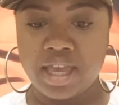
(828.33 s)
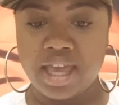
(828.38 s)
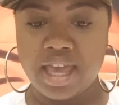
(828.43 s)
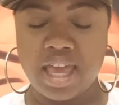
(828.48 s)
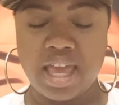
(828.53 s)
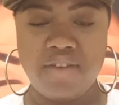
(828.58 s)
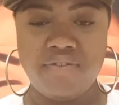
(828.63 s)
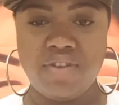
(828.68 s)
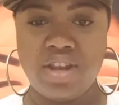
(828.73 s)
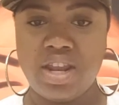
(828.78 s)

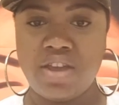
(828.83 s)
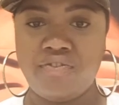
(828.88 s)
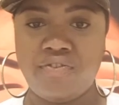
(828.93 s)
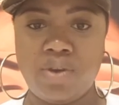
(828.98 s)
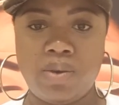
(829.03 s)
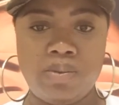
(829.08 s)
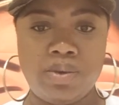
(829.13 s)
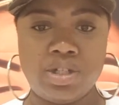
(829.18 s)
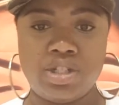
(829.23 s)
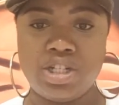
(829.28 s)
even if
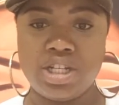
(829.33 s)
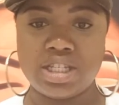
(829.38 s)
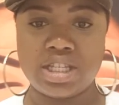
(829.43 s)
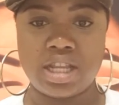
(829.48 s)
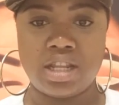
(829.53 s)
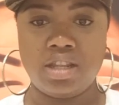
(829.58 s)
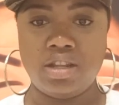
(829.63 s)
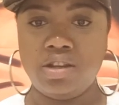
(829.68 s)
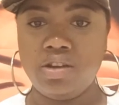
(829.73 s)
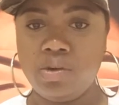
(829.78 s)
it was just
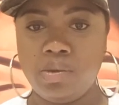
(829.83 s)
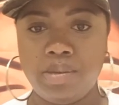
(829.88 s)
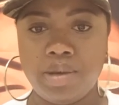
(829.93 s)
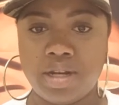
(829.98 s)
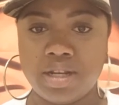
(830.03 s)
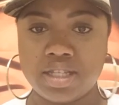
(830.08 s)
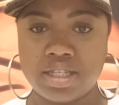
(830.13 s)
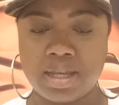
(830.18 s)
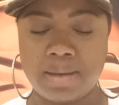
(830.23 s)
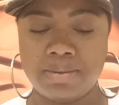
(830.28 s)
a little
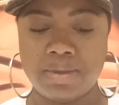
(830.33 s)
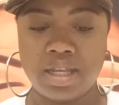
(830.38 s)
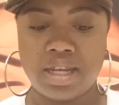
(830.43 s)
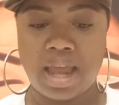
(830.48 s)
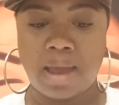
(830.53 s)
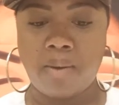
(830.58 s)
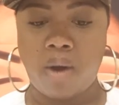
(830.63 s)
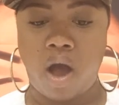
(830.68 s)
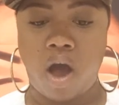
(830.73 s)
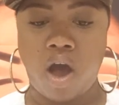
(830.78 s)
bit of something,
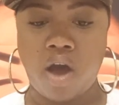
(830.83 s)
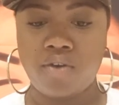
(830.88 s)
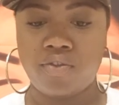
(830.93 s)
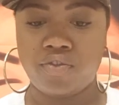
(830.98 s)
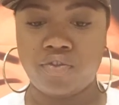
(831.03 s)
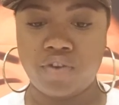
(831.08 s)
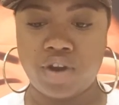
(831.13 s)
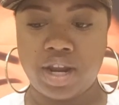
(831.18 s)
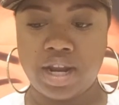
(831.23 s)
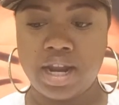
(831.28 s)
they were
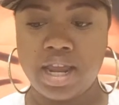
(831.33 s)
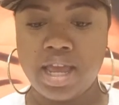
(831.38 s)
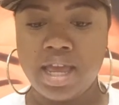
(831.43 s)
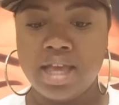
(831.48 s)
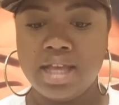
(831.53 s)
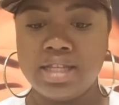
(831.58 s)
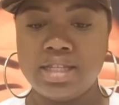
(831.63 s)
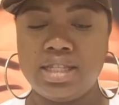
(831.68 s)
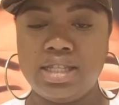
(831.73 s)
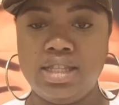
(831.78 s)
offering
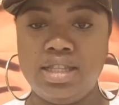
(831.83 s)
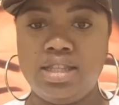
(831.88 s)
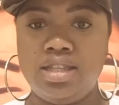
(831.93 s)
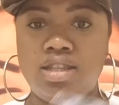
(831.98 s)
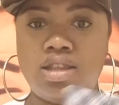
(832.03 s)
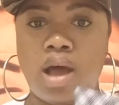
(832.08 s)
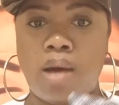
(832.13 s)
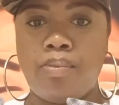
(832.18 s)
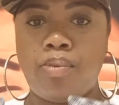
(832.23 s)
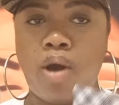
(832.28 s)

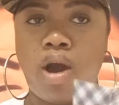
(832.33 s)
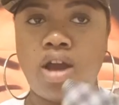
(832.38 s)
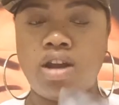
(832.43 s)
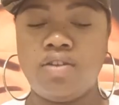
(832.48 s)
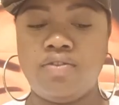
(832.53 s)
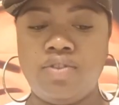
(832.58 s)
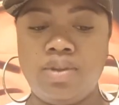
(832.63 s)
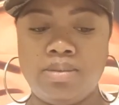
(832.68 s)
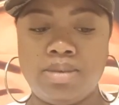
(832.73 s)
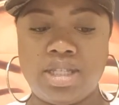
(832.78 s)
a part
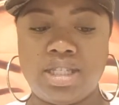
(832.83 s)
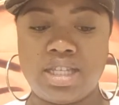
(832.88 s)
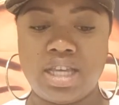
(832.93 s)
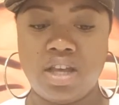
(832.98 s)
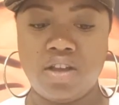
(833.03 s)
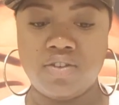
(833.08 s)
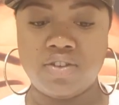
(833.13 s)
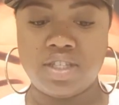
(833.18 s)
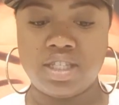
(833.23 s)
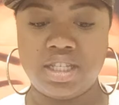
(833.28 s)
of
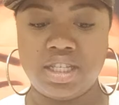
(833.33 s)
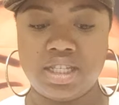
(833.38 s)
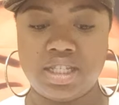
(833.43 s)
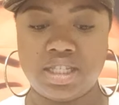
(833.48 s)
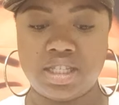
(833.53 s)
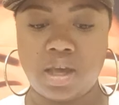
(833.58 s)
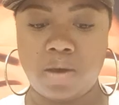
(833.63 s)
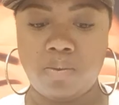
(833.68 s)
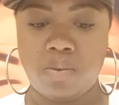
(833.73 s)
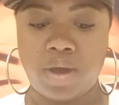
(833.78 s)
themselves to
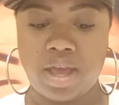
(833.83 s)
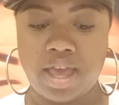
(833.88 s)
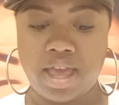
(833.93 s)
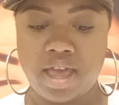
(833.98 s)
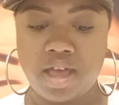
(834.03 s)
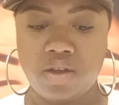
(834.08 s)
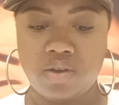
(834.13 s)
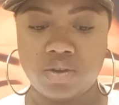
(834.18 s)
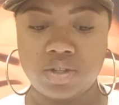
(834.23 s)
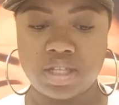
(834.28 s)
someone
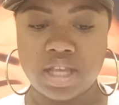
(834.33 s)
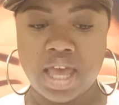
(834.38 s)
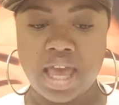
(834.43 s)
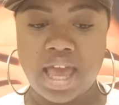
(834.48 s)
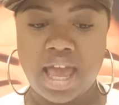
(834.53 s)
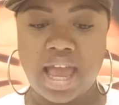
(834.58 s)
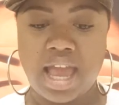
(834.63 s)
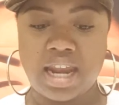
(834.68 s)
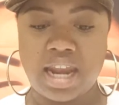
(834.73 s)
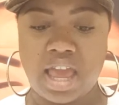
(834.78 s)
else.
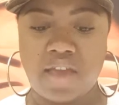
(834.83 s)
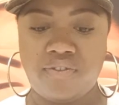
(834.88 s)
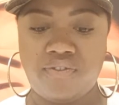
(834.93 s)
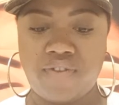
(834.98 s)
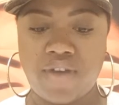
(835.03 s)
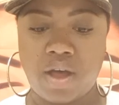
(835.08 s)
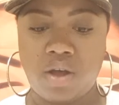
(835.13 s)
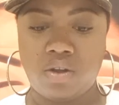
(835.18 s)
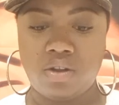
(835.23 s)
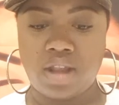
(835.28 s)
And they
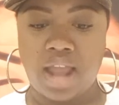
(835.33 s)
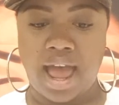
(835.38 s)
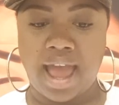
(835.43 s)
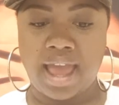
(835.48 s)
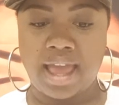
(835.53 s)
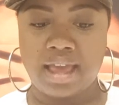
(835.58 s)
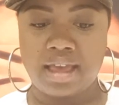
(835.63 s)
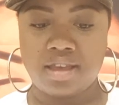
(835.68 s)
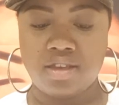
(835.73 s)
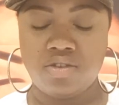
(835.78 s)
felt
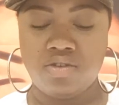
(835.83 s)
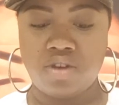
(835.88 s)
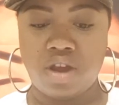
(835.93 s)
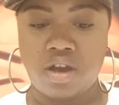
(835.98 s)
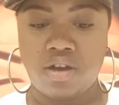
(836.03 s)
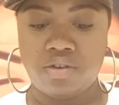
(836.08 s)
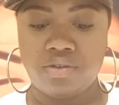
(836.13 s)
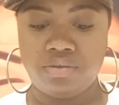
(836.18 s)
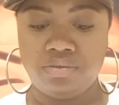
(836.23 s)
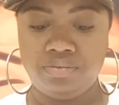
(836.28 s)
like, you
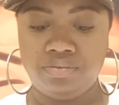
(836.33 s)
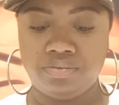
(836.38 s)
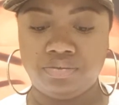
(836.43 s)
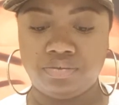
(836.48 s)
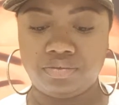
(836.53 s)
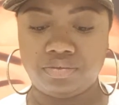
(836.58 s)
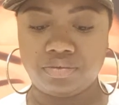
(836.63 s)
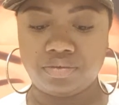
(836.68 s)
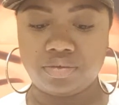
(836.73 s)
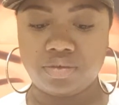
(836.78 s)
know,
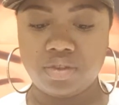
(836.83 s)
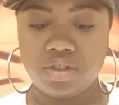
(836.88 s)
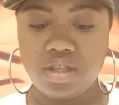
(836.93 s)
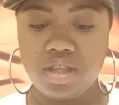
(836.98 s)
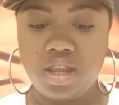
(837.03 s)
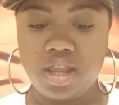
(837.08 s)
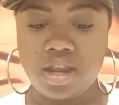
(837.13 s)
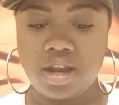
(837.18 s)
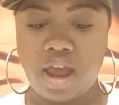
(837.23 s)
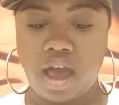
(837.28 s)

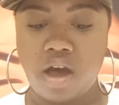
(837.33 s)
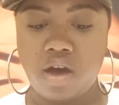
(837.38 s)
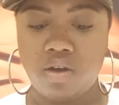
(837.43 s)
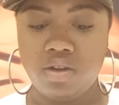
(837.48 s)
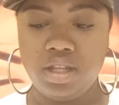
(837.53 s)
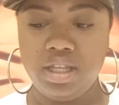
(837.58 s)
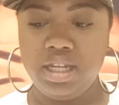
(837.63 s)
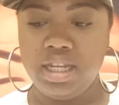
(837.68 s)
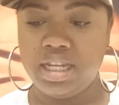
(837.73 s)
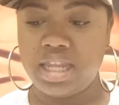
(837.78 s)
not
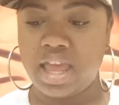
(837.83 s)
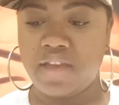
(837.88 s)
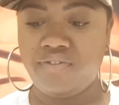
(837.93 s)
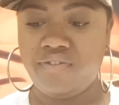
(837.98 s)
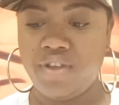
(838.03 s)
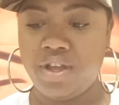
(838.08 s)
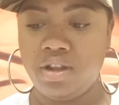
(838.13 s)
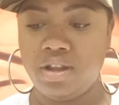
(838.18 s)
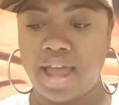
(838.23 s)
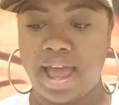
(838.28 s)
only did they
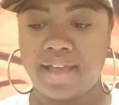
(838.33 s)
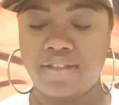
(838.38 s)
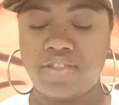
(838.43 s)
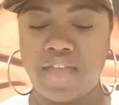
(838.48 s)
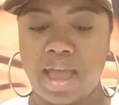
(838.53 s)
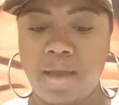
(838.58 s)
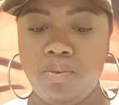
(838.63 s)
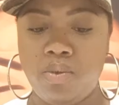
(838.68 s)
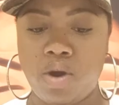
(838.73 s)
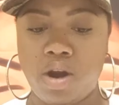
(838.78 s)
feel like
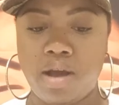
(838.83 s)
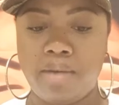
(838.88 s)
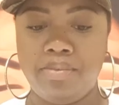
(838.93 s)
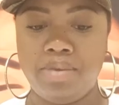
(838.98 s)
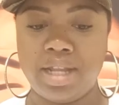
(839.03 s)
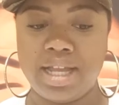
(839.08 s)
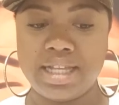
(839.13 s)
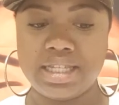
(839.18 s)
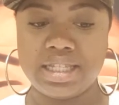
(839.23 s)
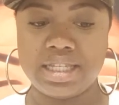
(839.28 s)
they were a
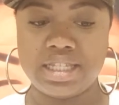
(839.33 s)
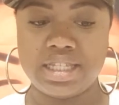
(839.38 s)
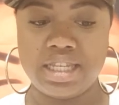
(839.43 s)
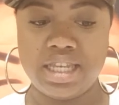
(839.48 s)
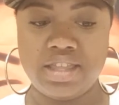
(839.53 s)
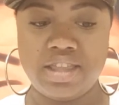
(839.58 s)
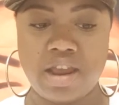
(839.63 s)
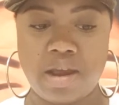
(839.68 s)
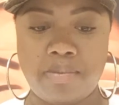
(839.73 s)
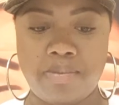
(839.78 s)
blessing
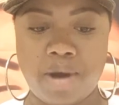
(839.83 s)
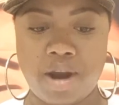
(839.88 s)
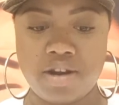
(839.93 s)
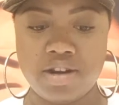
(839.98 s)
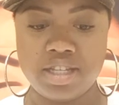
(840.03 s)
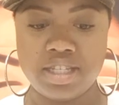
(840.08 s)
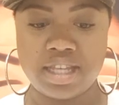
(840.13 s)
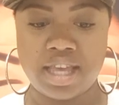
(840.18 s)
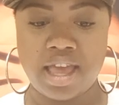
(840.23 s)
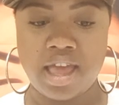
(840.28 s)
to their
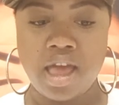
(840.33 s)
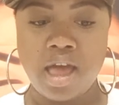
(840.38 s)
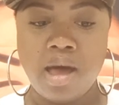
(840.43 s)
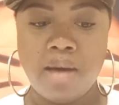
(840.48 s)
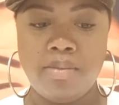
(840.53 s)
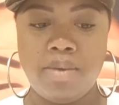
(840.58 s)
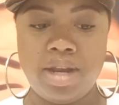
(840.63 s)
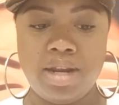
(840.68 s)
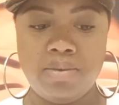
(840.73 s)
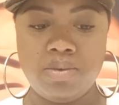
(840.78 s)
person,
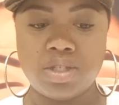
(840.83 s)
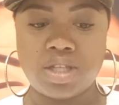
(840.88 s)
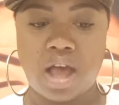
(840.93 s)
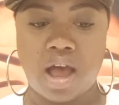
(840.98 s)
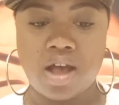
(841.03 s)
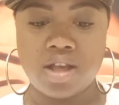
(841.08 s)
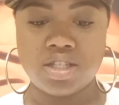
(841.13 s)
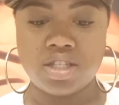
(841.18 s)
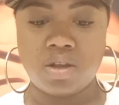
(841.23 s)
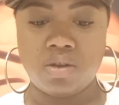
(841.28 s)
but it was
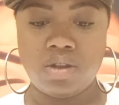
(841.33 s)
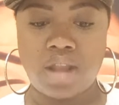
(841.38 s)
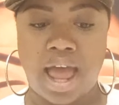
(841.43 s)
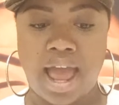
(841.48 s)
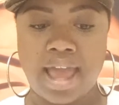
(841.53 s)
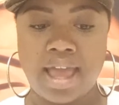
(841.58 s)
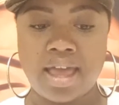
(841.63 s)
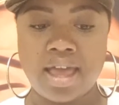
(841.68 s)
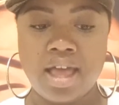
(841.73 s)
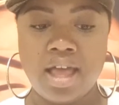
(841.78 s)
also
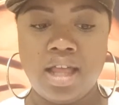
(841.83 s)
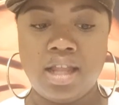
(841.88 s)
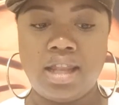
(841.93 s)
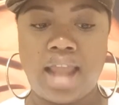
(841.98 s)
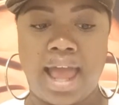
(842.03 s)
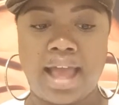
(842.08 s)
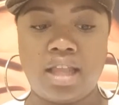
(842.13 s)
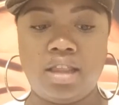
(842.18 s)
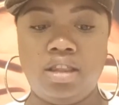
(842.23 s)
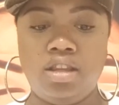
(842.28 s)
like
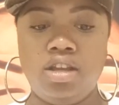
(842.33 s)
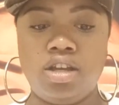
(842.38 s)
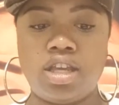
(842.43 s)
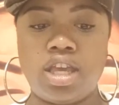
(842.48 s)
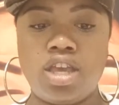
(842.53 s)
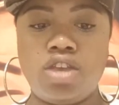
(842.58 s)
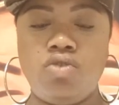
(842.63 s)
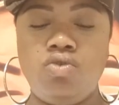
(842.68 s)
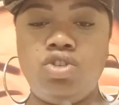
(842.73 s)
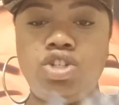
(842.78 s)
look
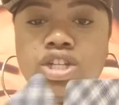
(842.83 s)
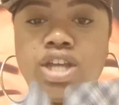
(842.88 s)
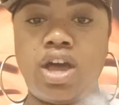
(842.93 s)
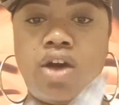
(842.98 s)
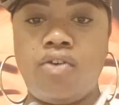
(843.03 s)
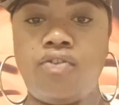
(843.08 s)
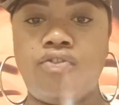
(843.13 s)
and you shall